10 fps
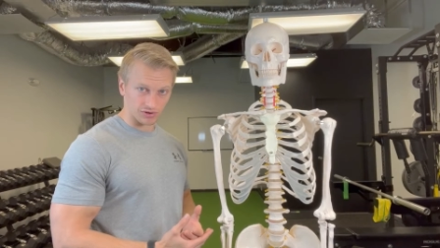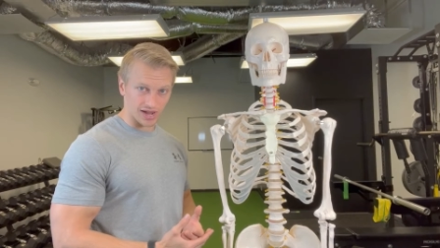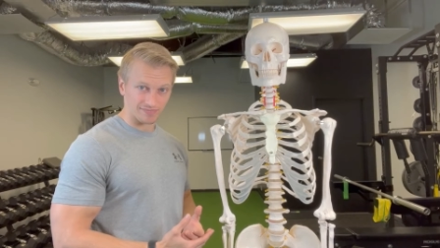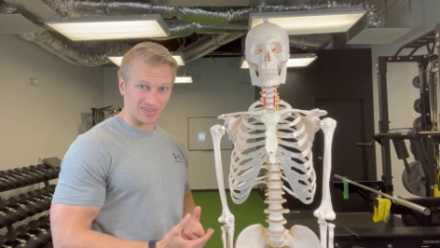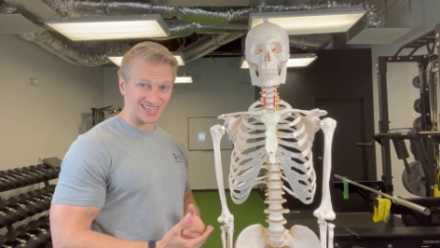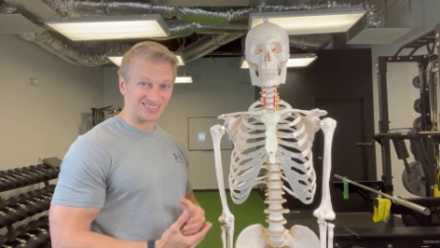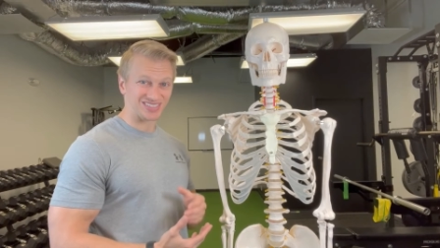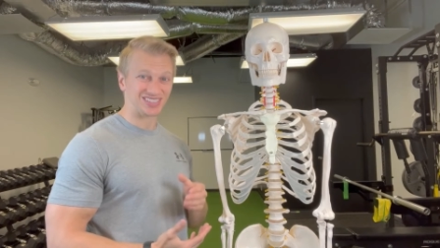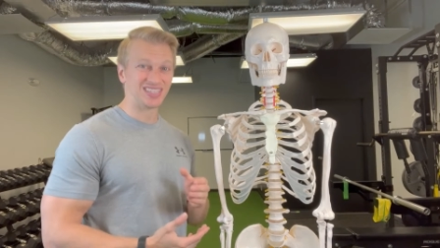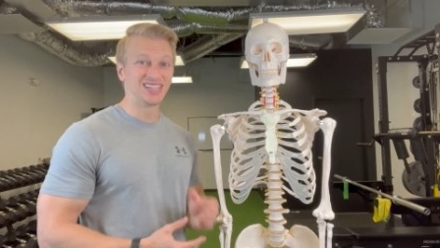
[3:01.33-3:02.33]
right? It
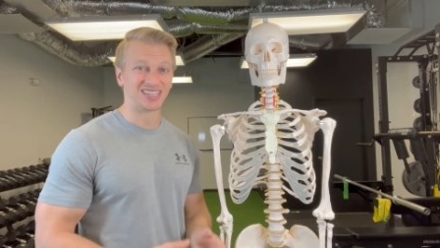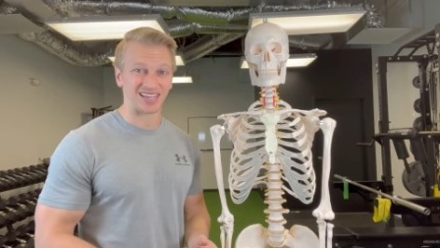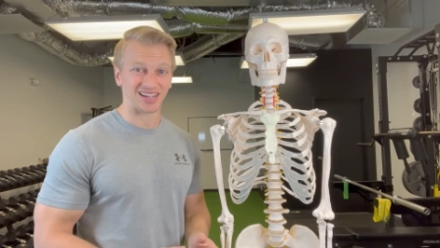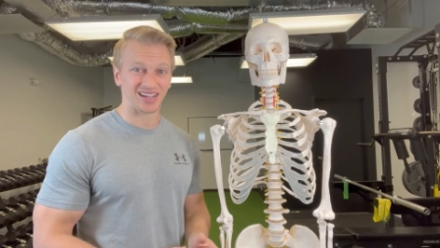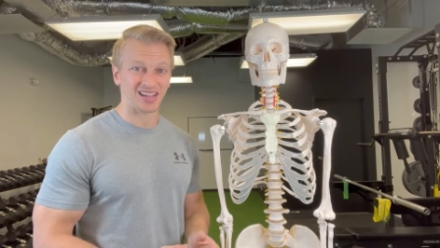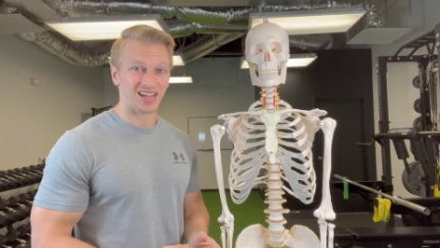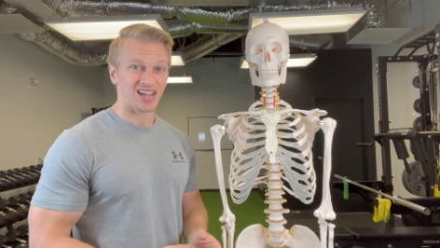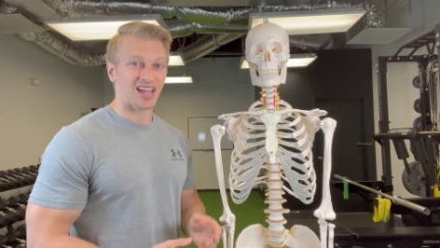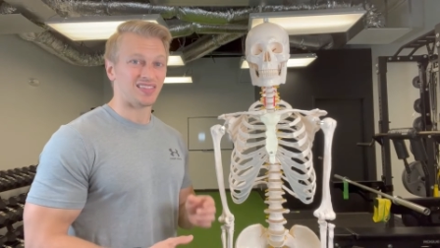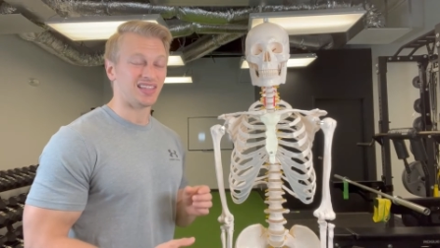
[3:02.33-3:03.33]
is seeking
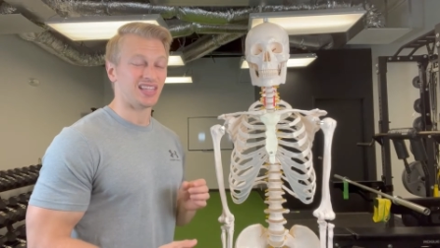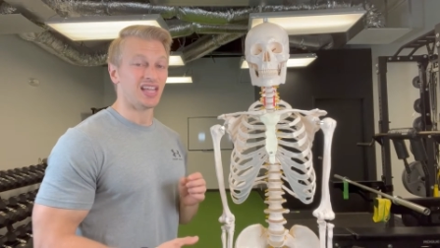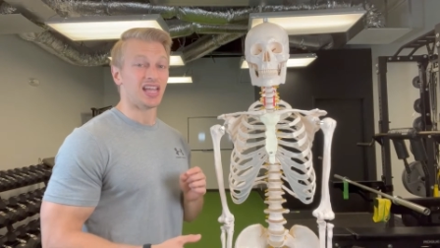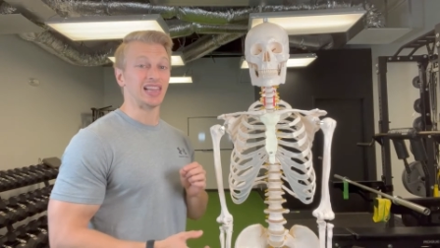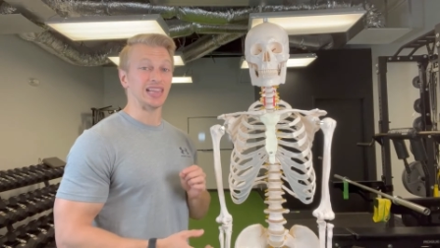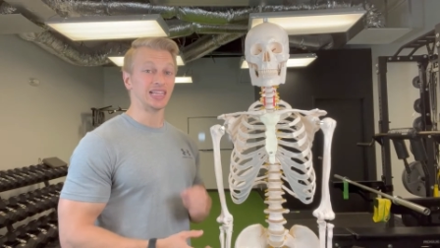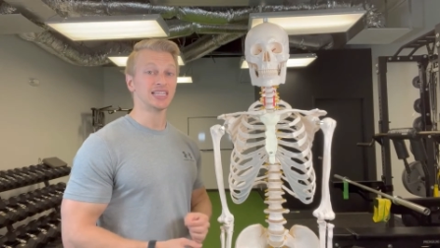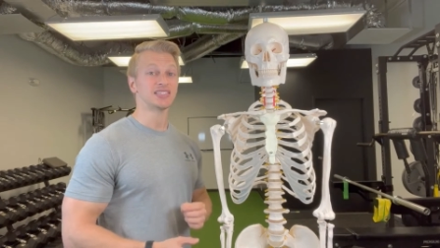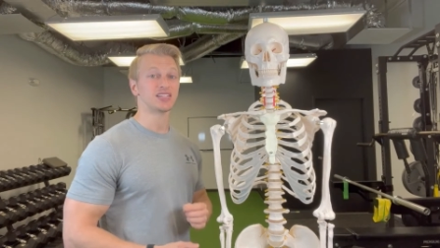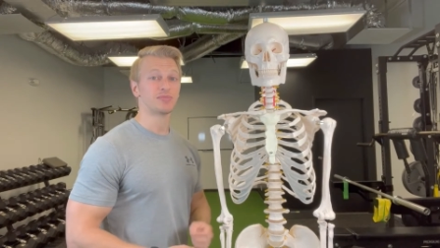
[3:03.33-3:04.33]
the
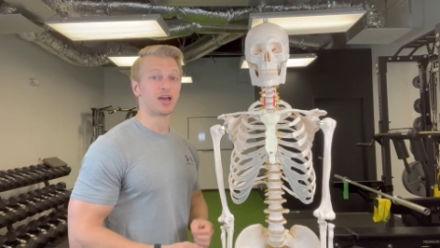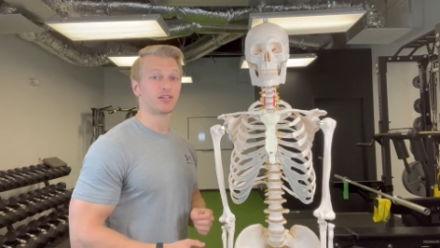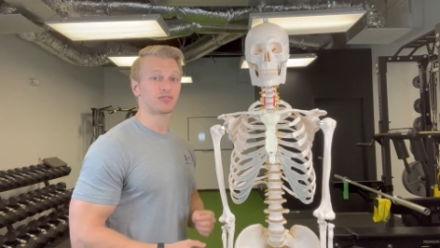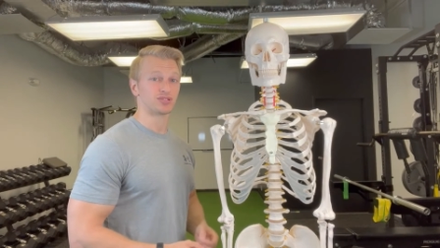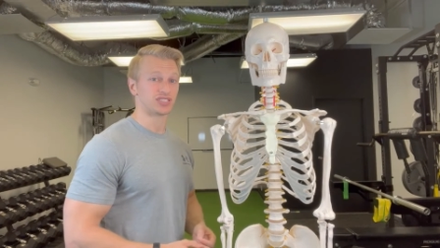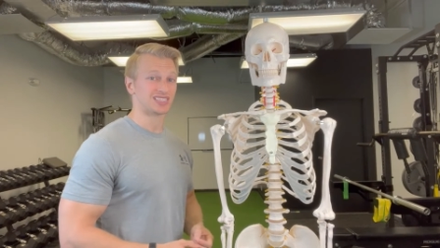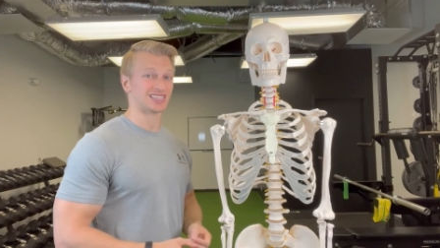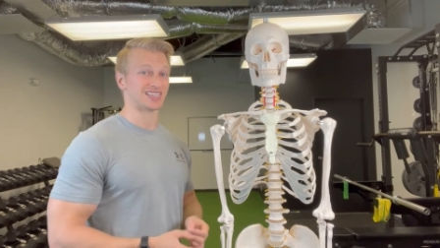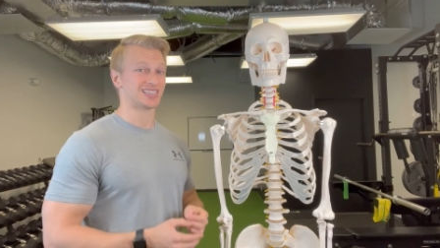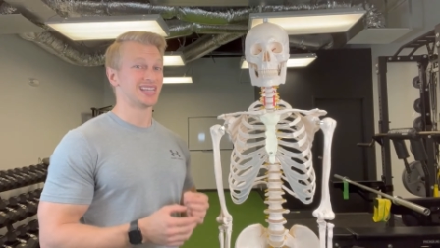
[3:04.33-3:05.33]
least amount of
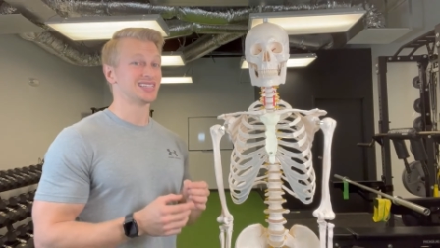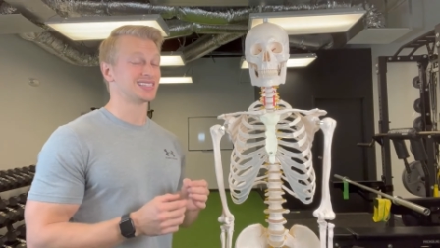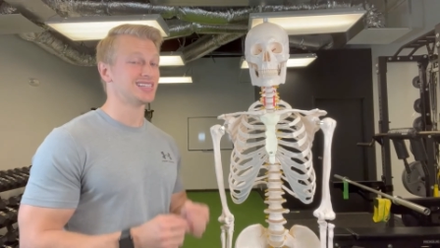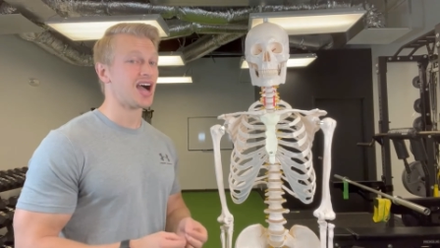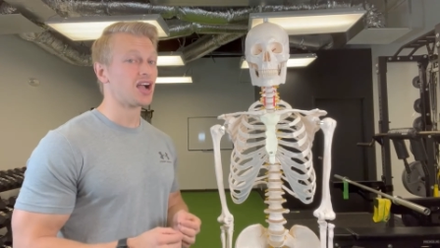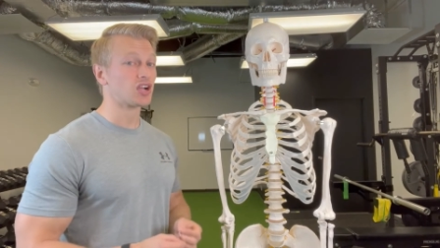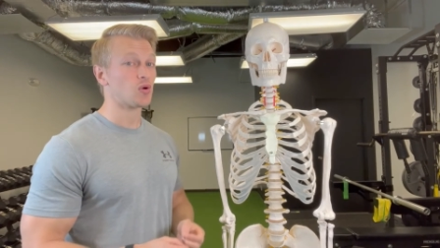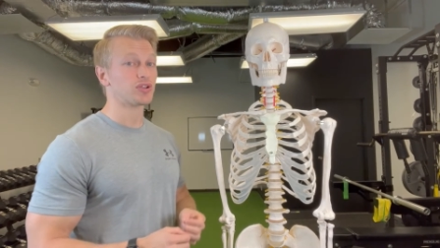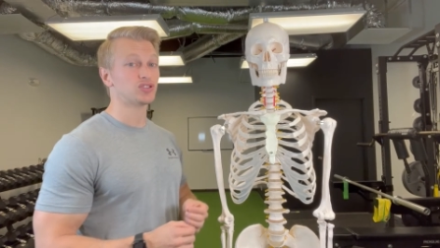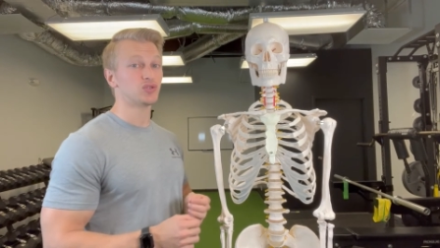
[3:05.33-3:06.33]
resistance. It is not
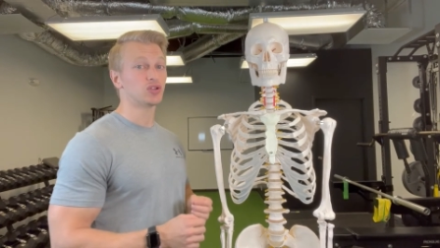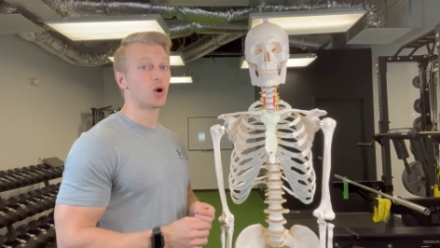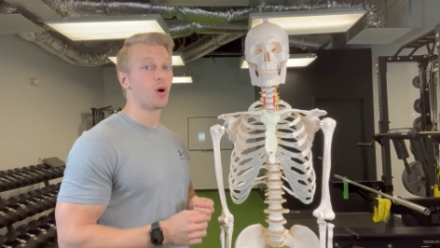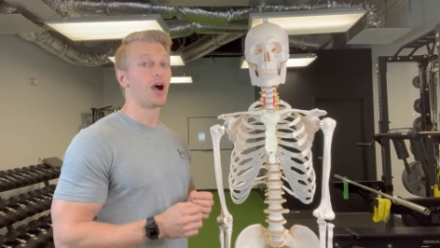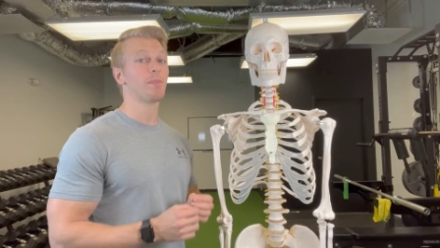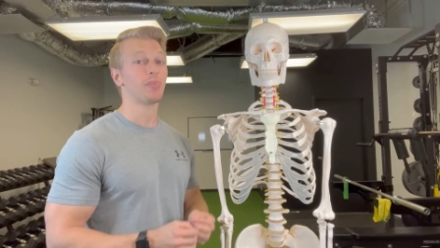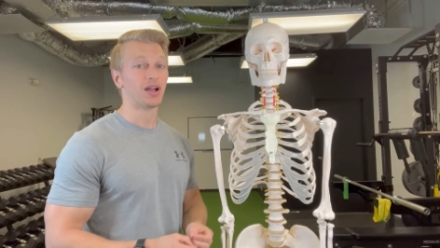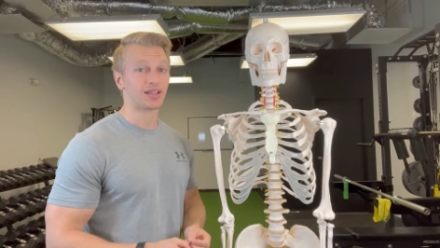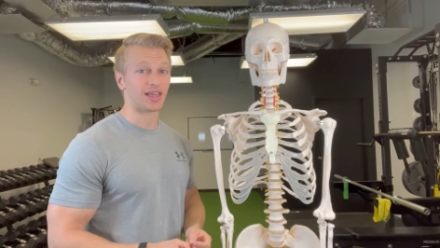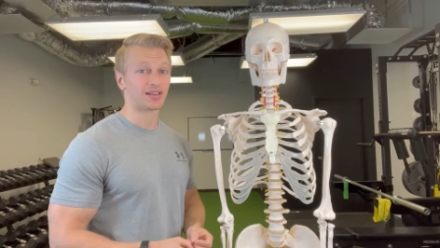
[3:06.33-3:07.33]
going to go up
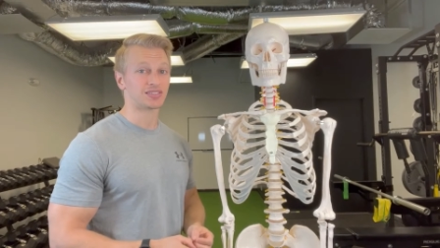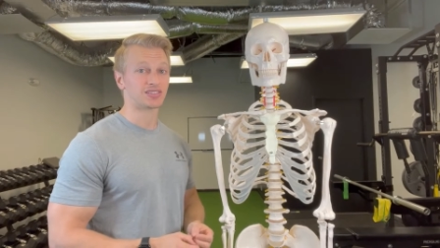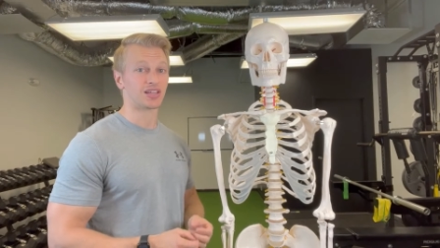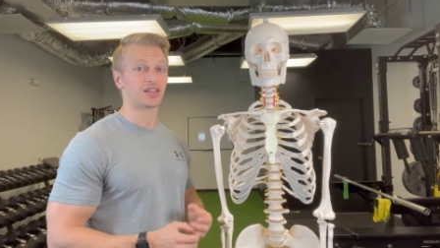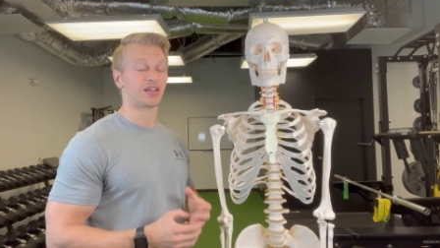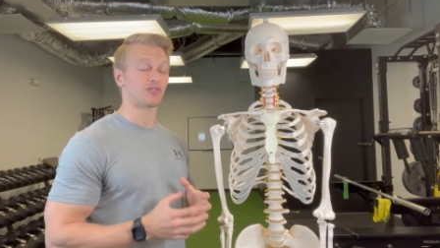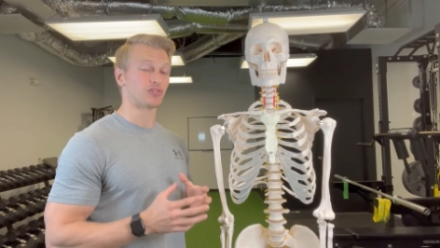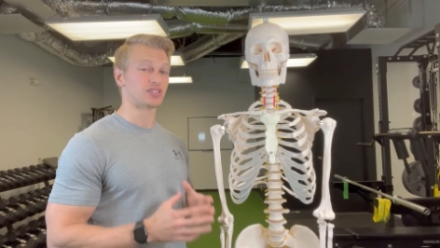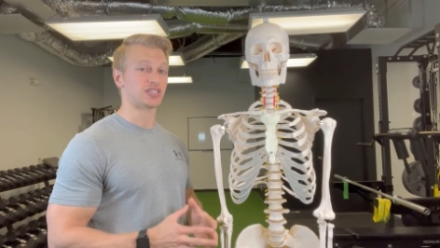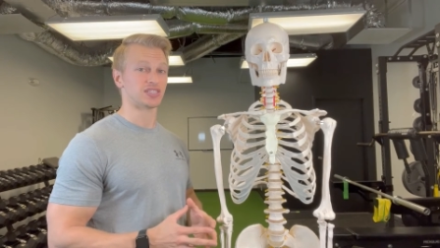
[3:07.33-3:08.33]
against
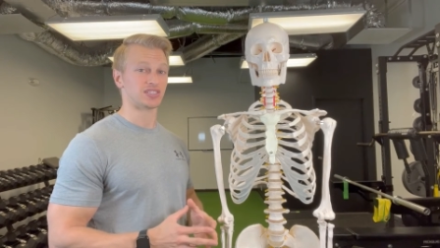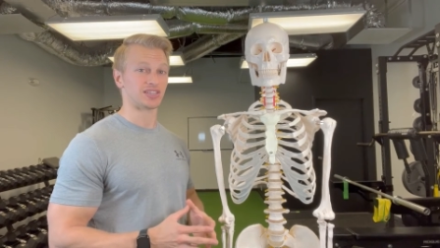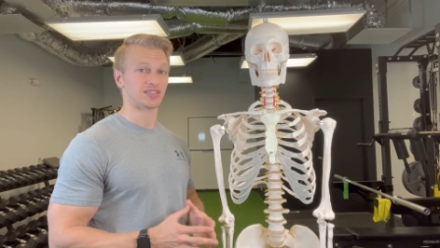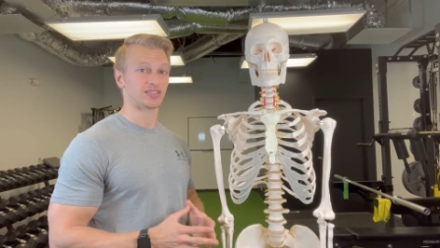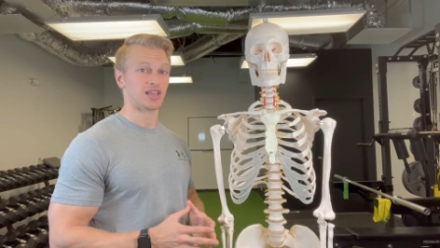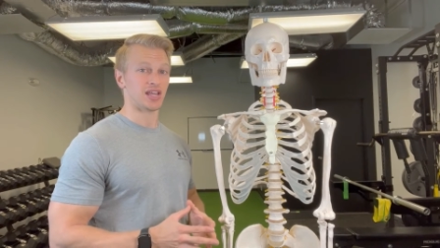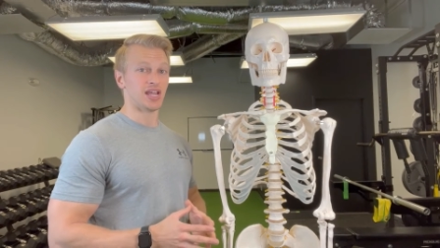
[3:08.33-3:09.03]
resistance.